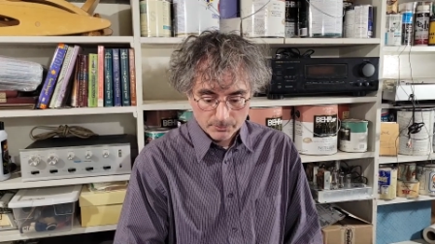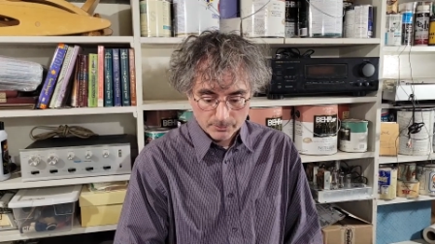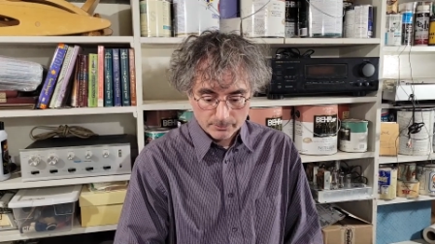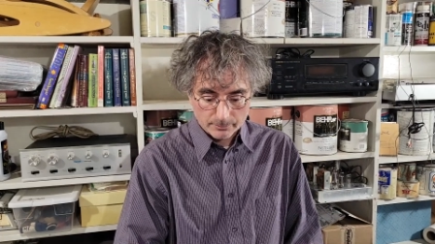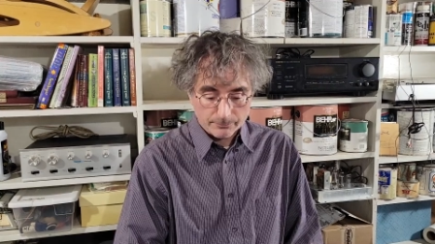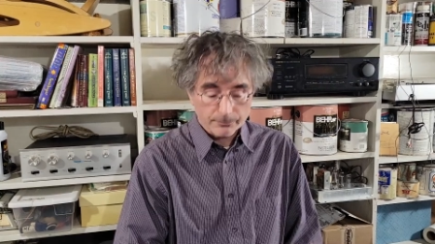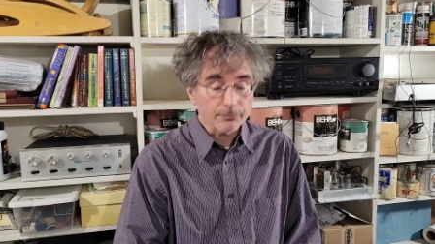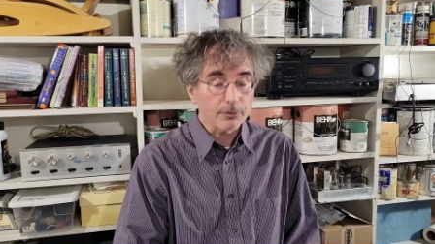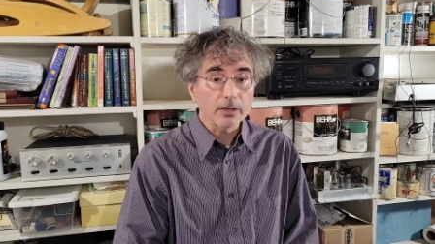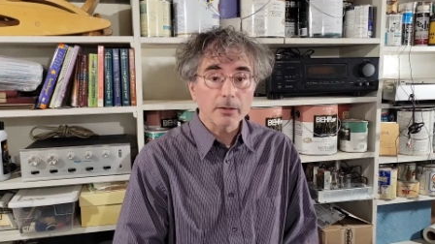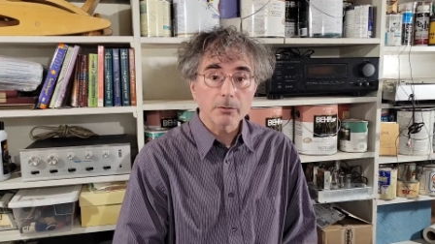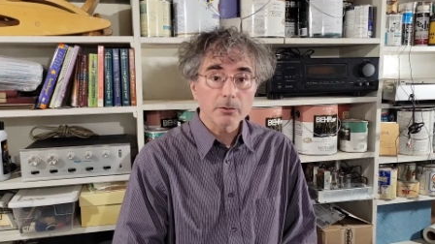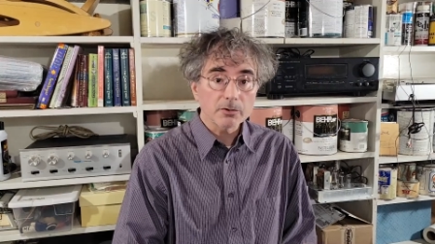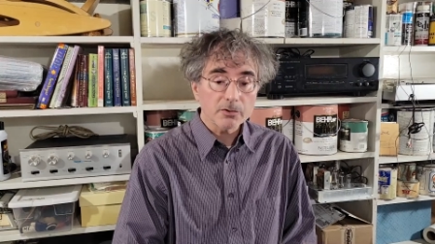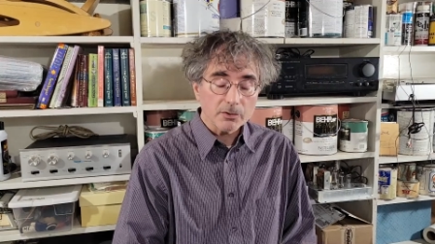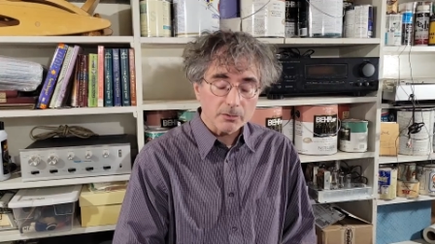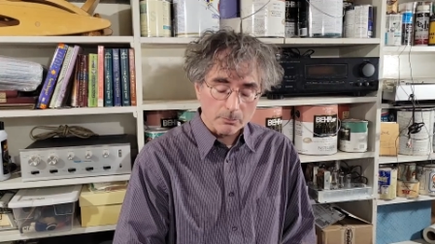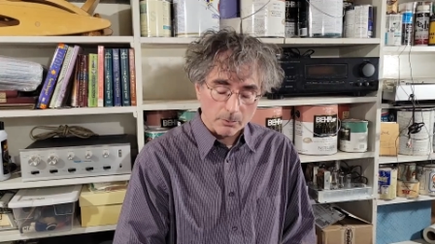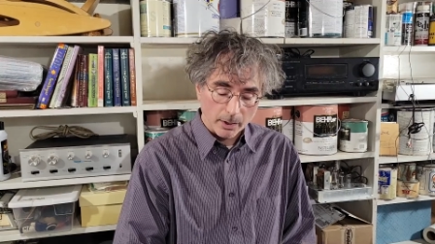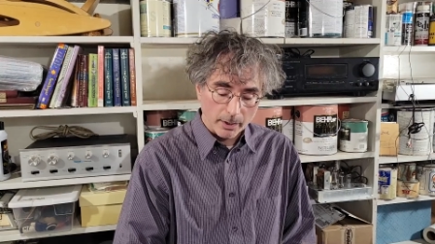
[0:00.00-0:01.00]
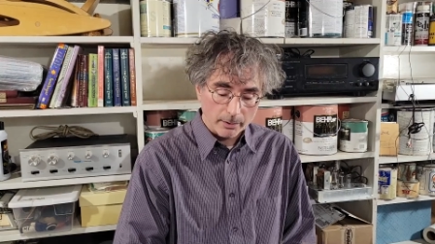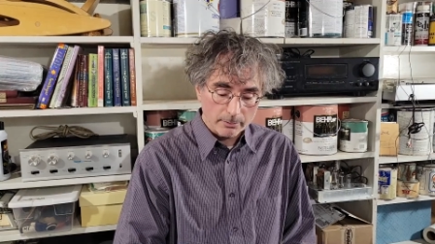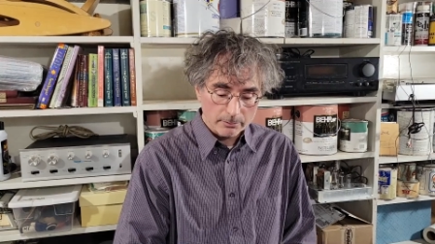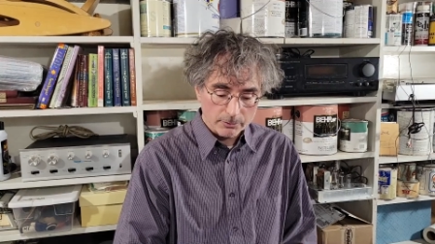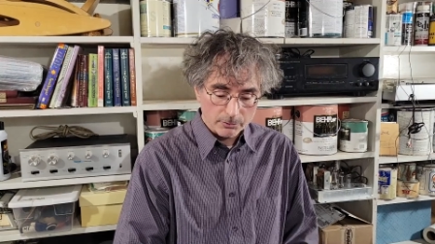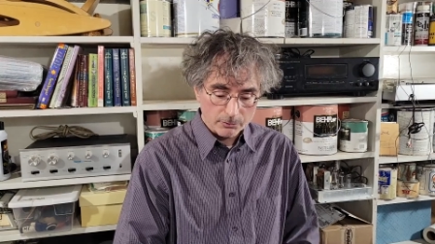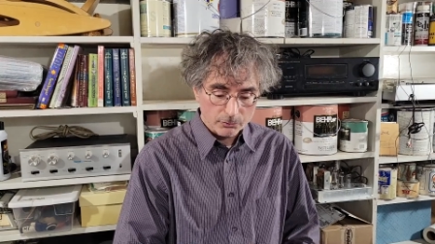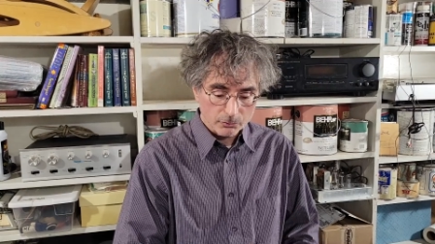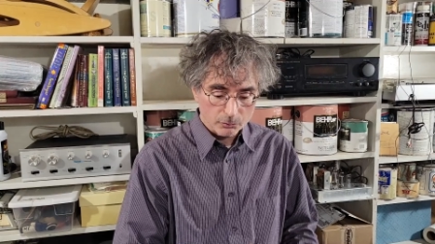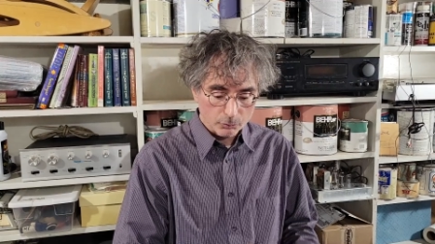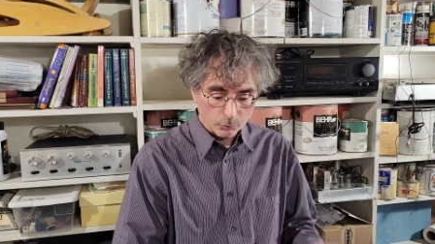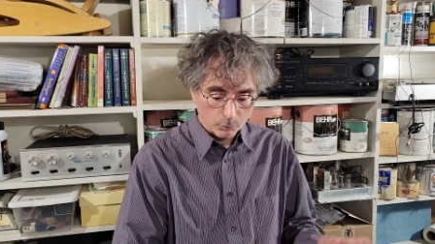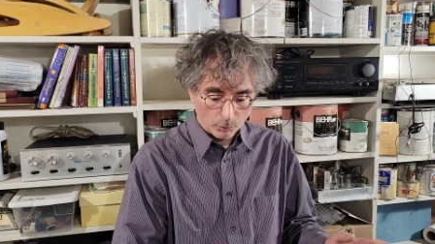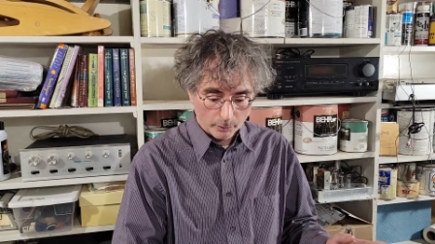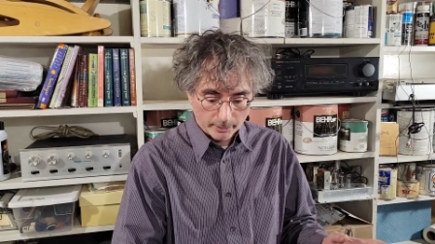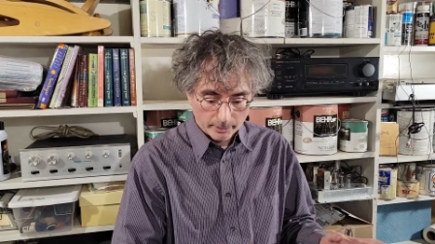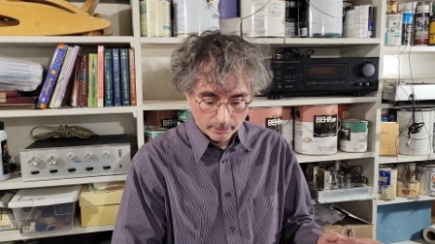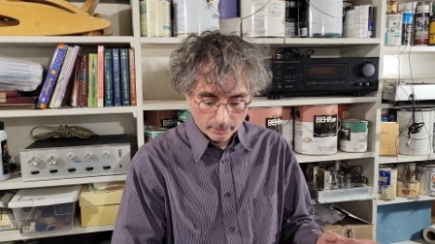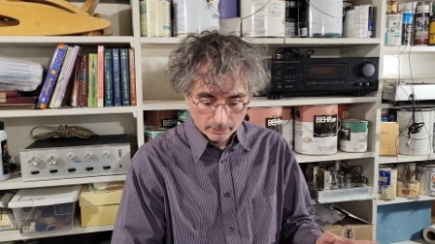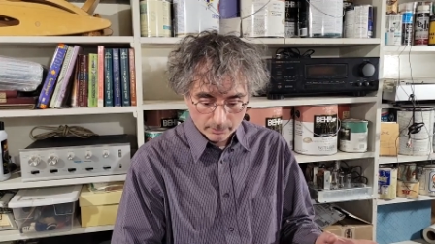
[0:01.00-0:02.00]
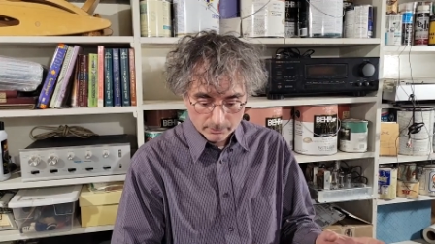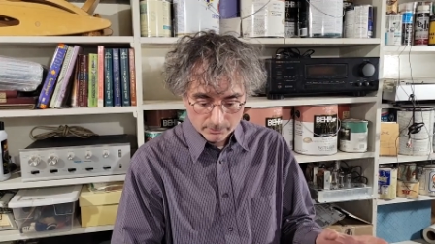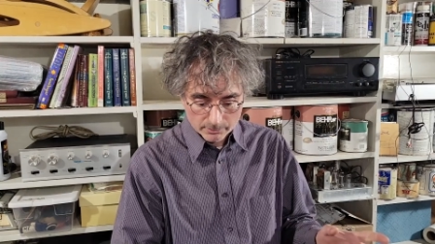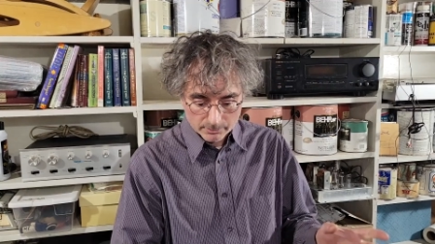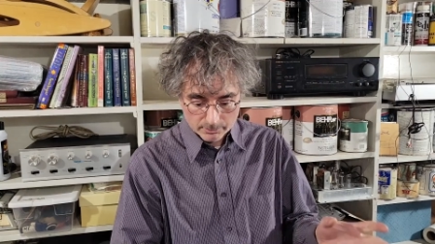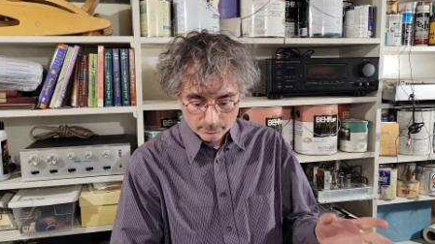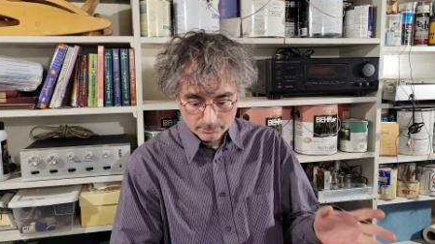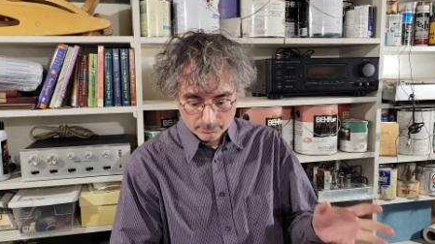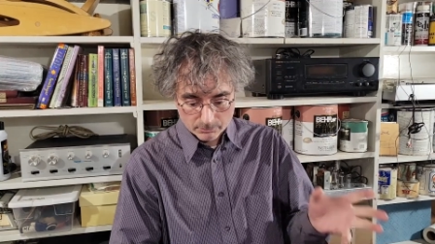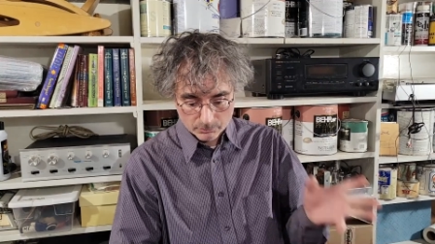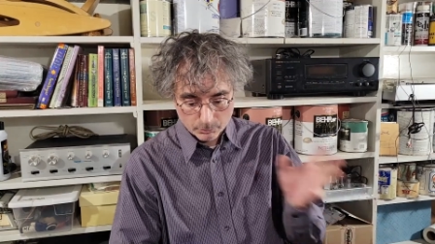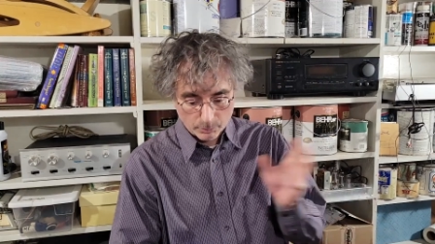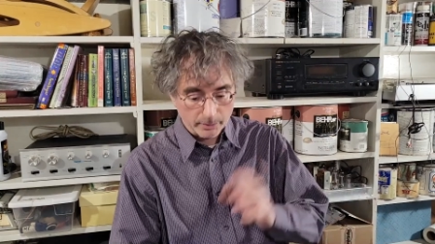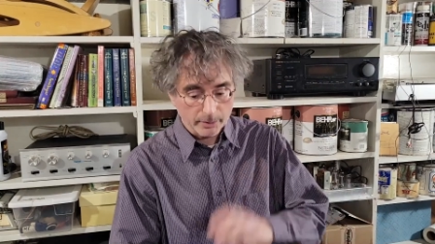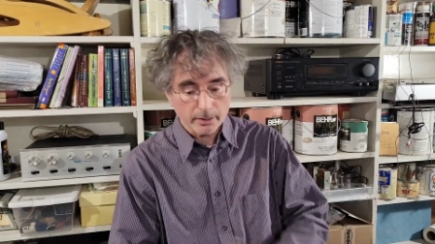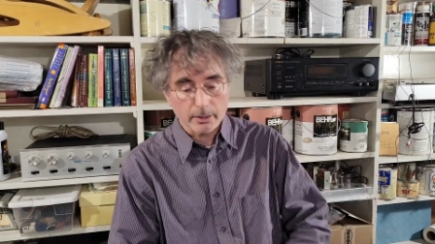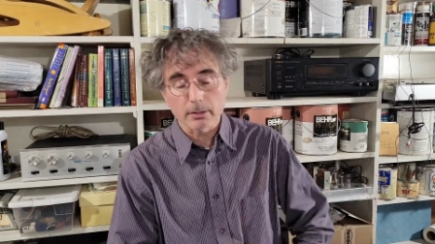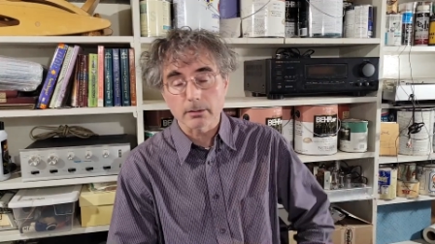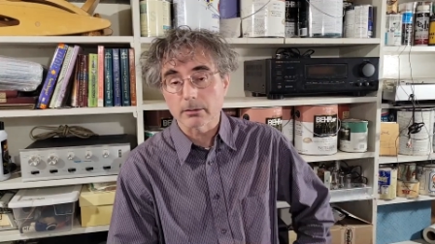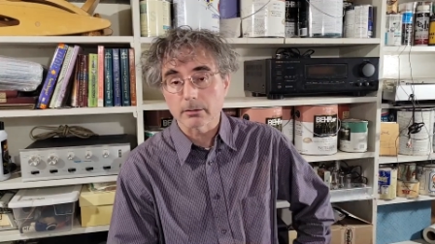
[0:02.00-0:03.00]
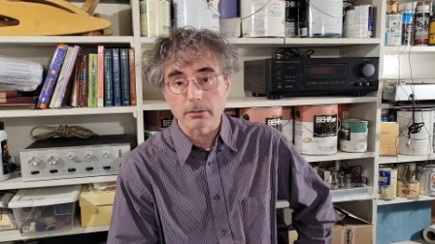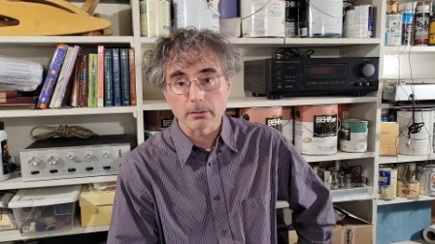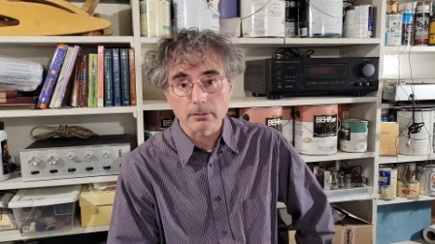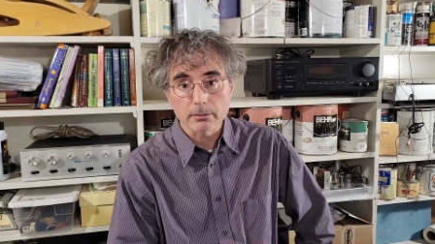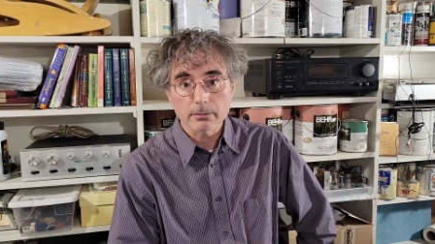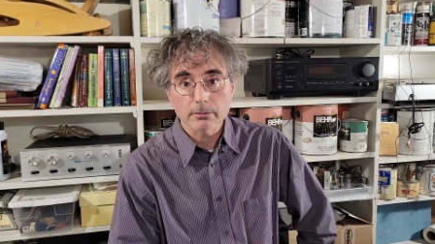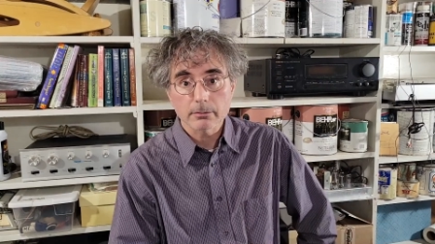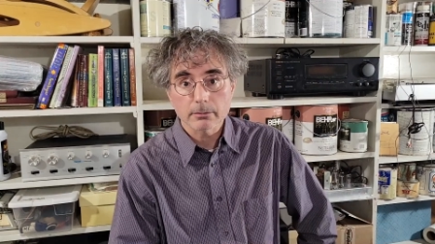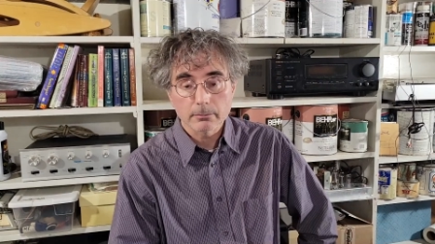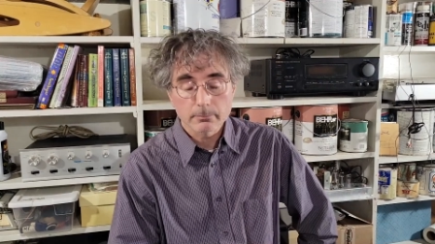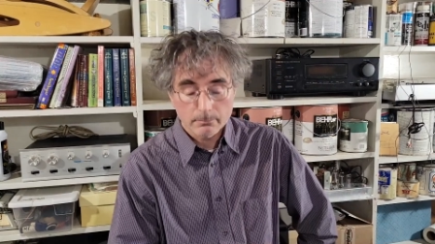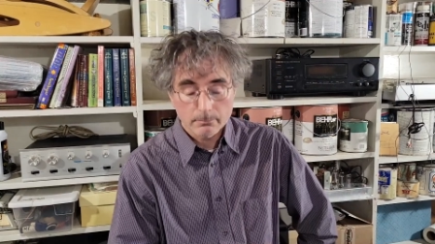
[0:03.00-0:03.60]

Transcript: and the frequency range is 20 hertz to 20 kilohertz.